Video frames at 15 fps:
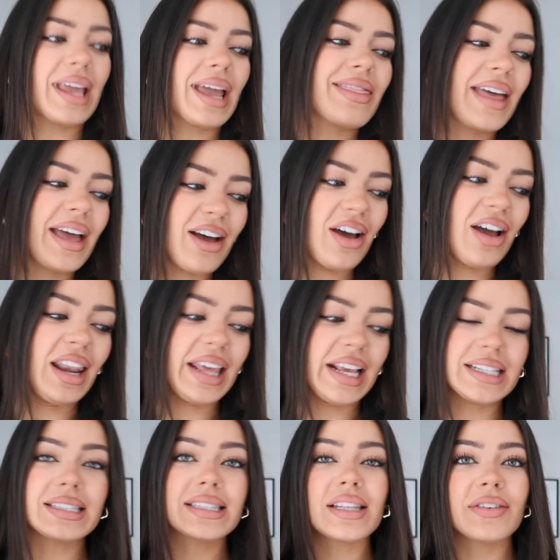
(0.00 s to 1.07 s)
to get there early
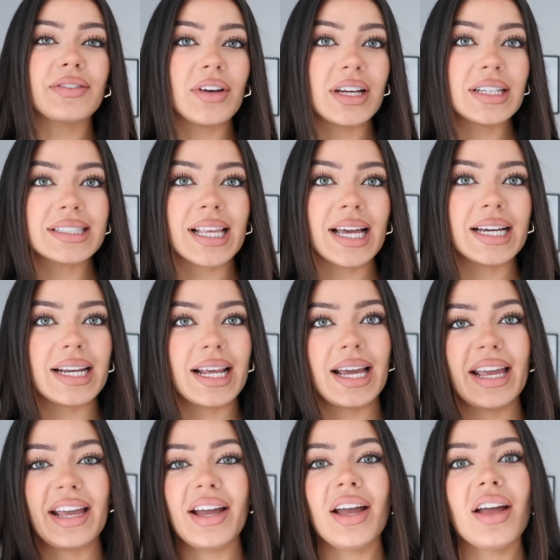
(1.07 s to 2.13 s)
because it's the first
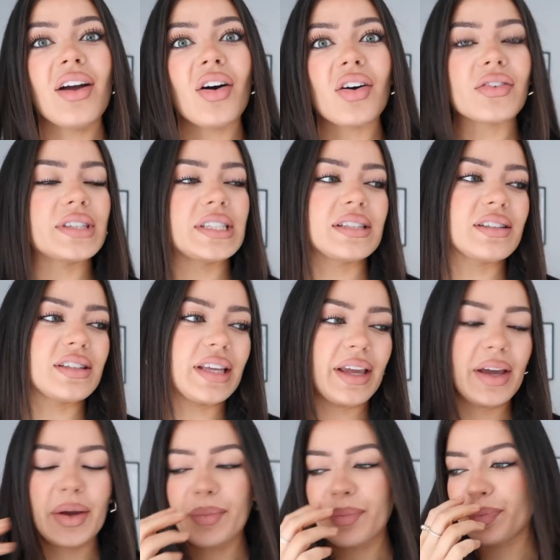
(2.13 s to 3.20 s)
Saturday obviously that
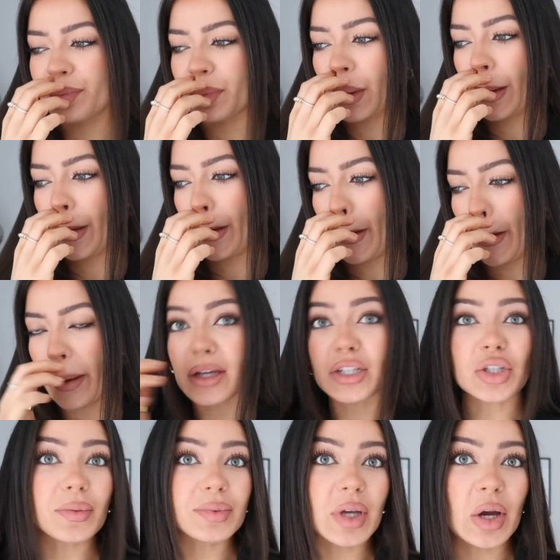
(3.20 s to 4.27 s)
the
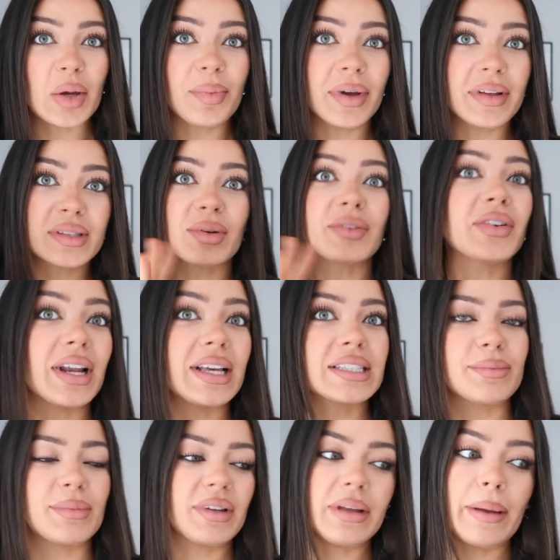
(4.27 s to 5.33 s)
shops are open, so we feel like it's
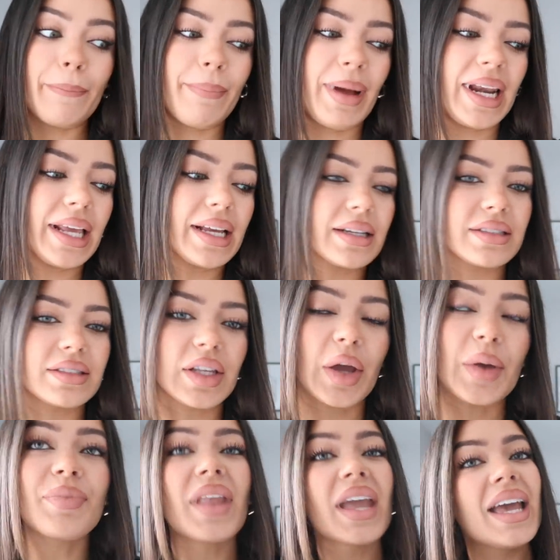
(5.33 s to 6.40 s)
gonna be manic. So
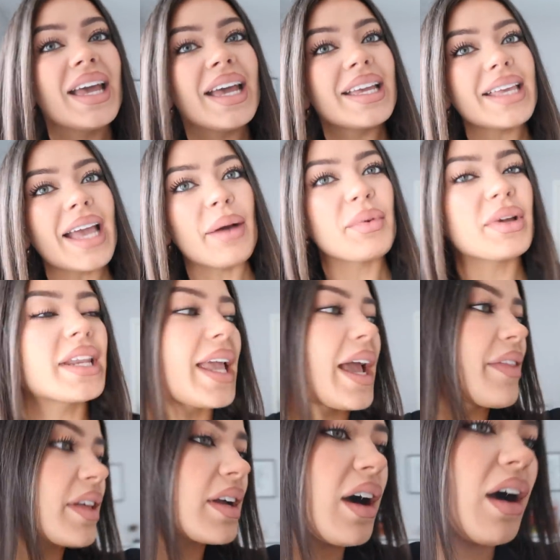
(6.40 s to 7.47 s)
yeah, I'm gonna get
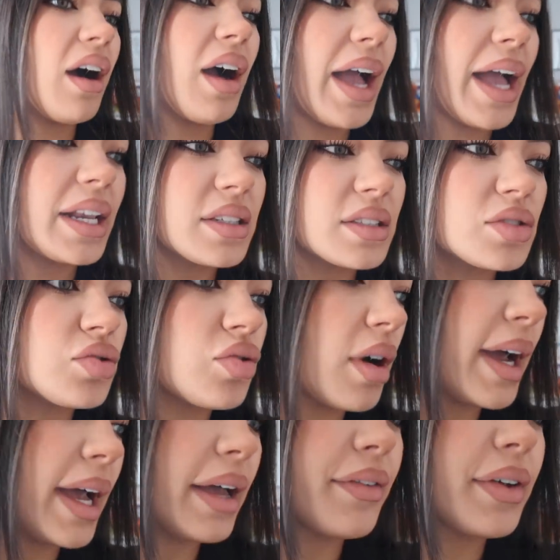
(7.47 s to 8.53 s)
in the car and
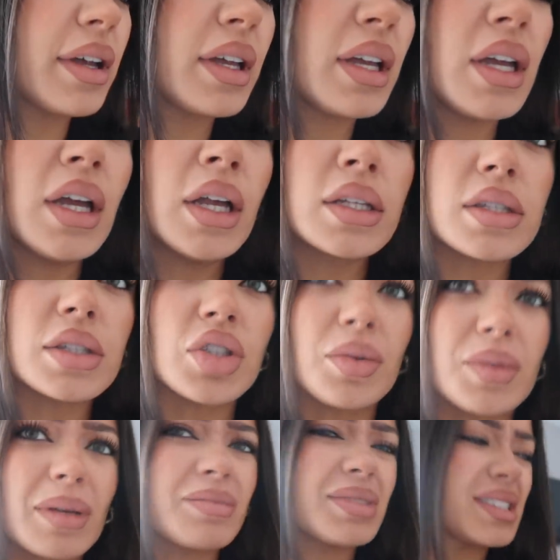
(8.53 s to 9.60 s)
drive to the shops. I'm